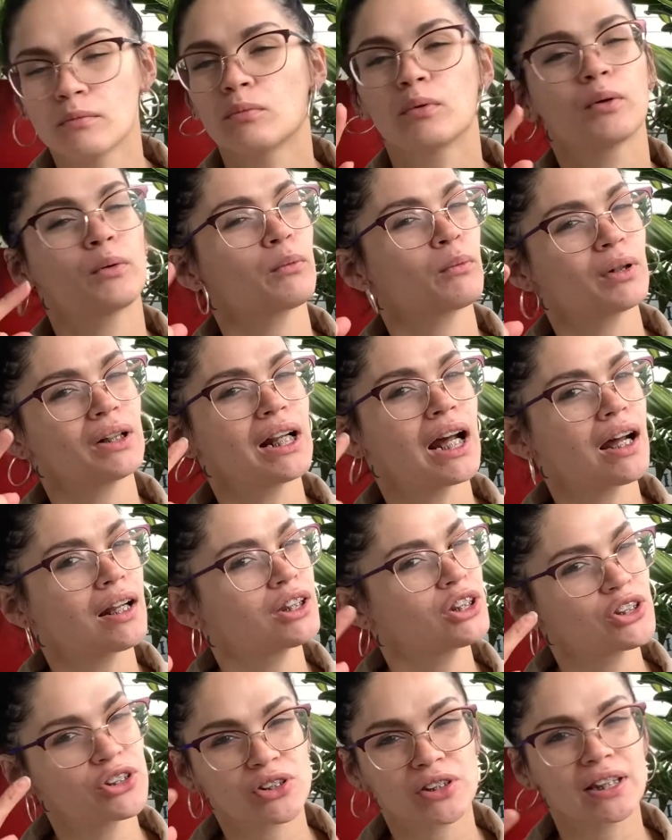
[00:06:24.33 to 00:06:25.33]
we're not
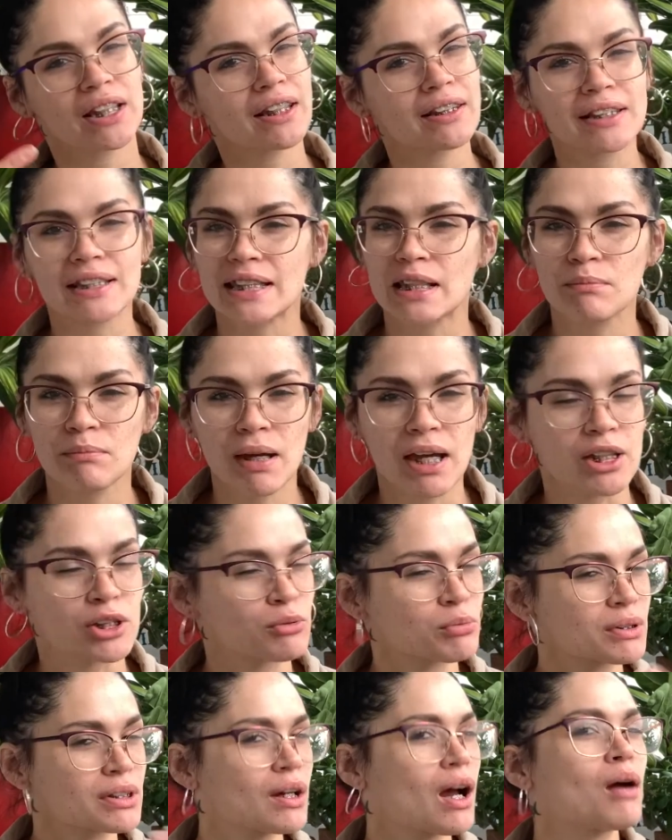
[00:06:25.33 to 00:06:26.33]
usually on the same page.
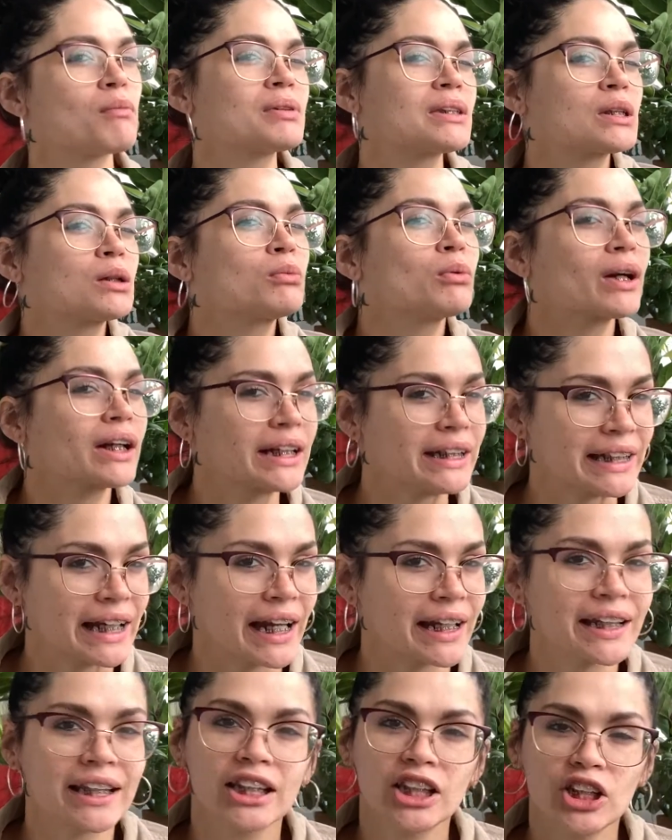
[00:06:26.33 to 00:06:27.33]
I'm still working
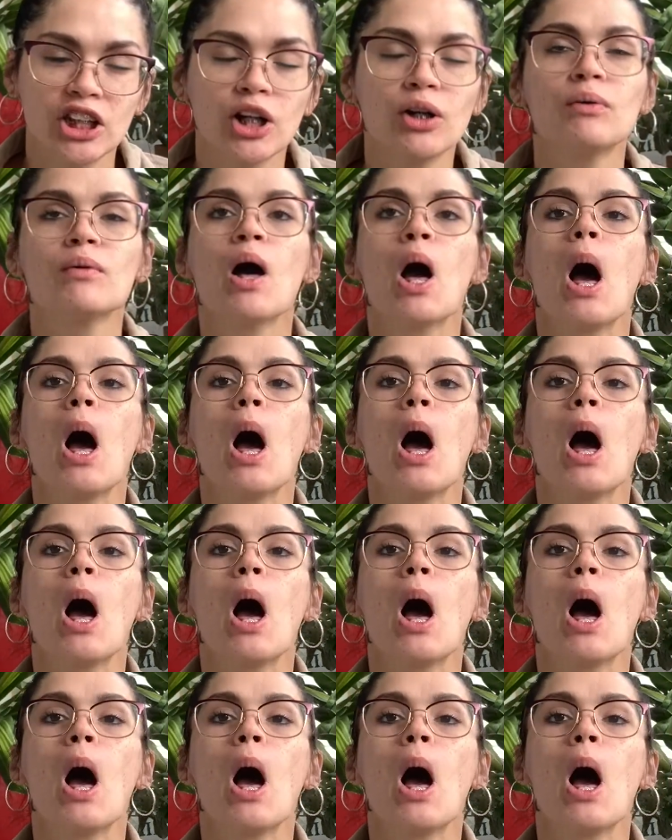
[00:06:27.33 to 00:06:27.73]
on it, you know?